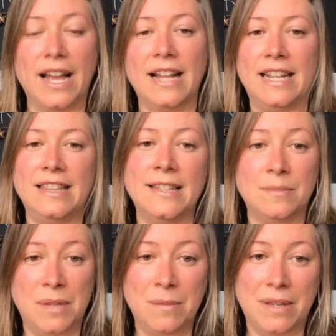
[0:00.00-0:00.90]
And in this
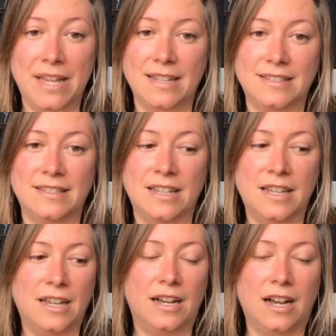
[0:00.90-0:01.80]
PBS,
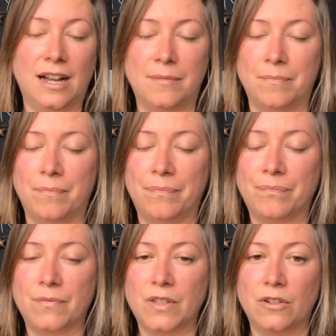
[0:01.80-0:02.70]

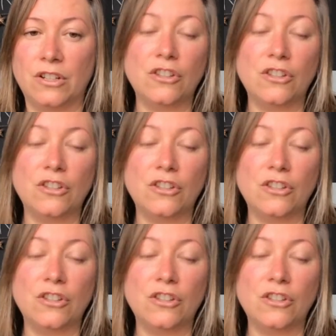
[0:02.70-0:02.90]
or